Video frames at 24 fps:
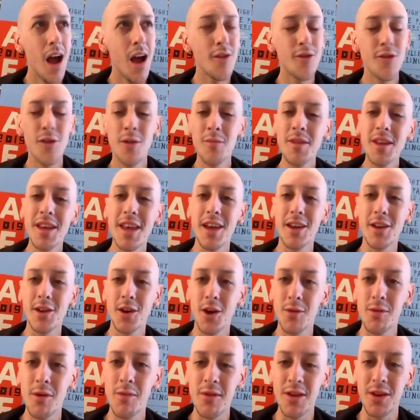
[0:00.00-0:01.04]
From the get-go,
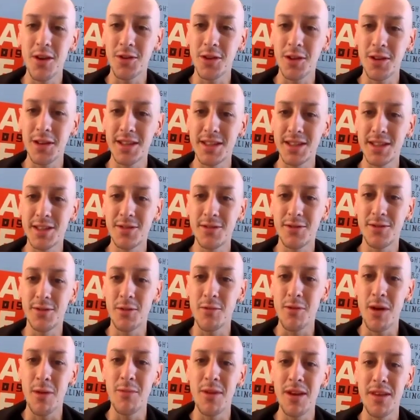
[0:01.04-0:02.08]
when we got the list of the
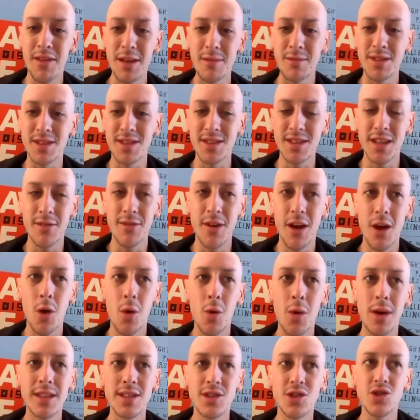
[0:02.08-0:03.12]
runway themes and stuff, I
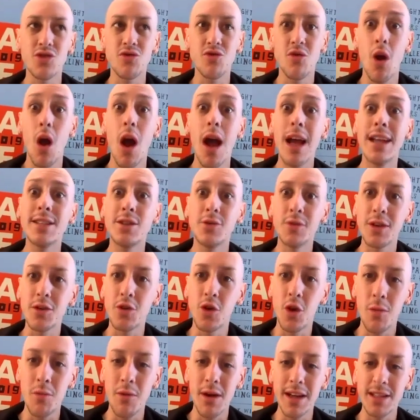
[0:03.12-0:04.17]
always tried to
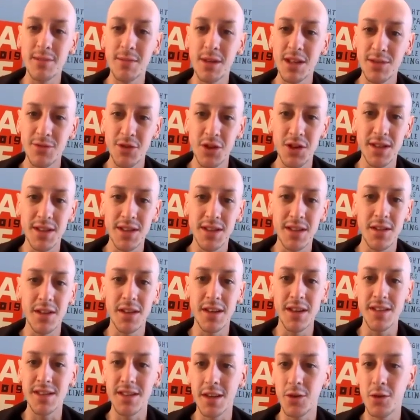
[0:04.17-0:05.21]
incorporate as much
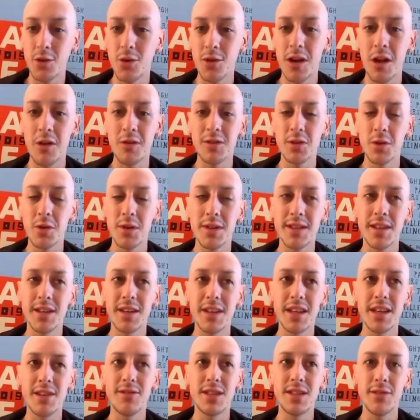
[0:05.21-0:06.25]
versatility as I could. I was always going to
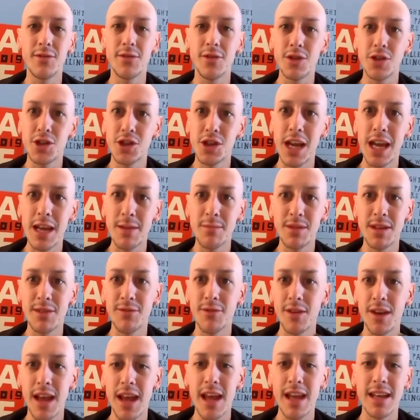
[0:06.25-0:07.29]
give different shape,
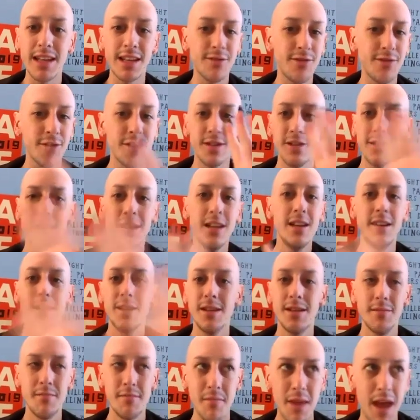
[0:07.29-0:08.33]
different hair, different
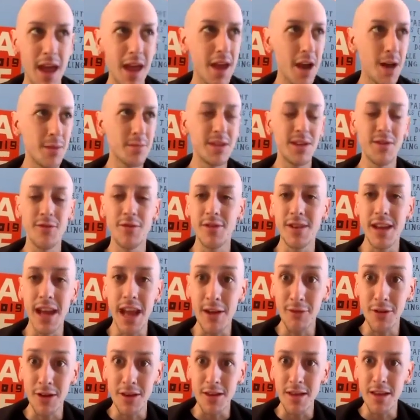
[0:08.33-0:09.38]
makeup, different
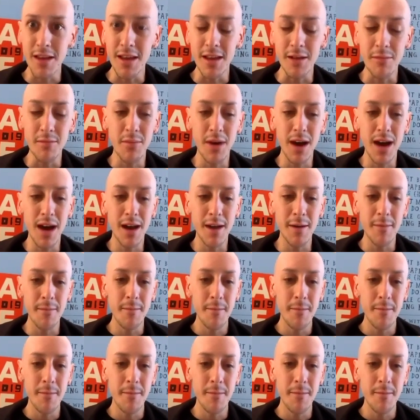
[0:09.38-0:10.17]
everything. But